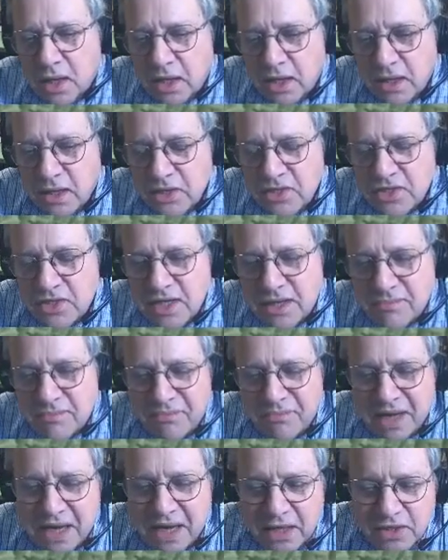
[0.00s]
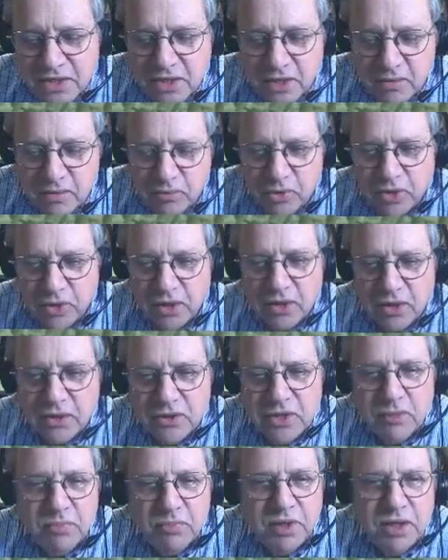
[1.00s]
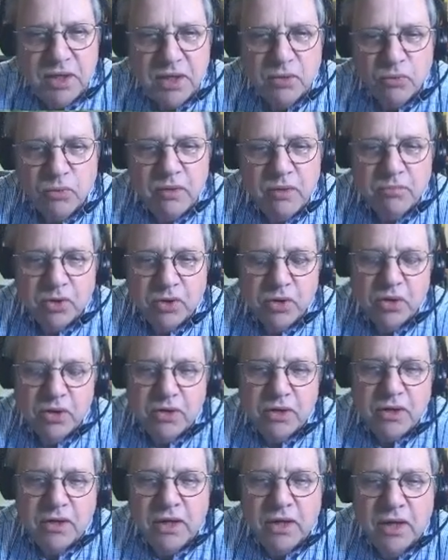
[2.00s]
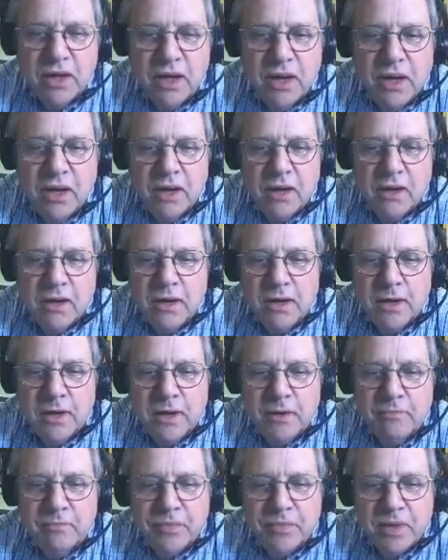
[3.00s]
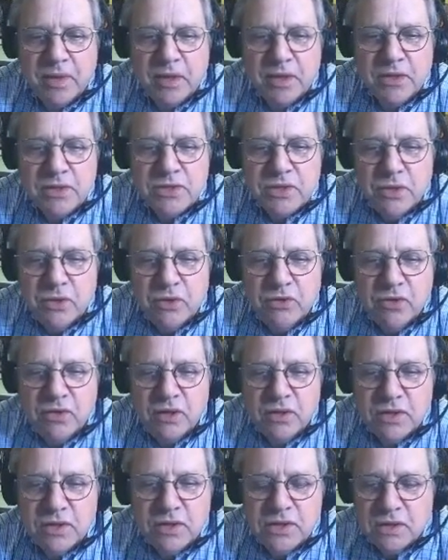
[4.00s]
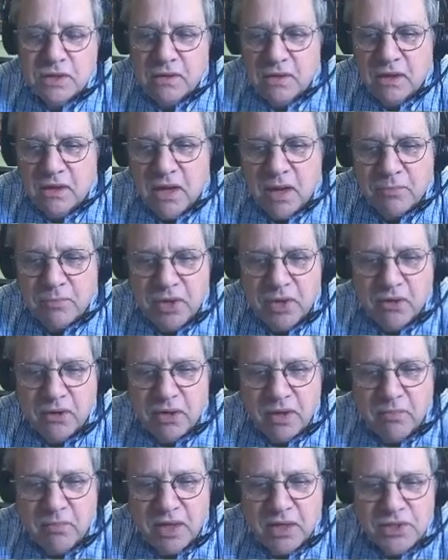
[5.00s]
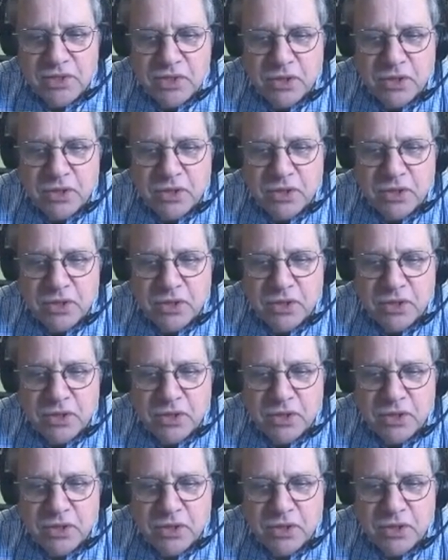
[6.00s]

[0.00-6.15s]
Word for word: is sent back to the boiler to be reburned, um, so that the operator can make a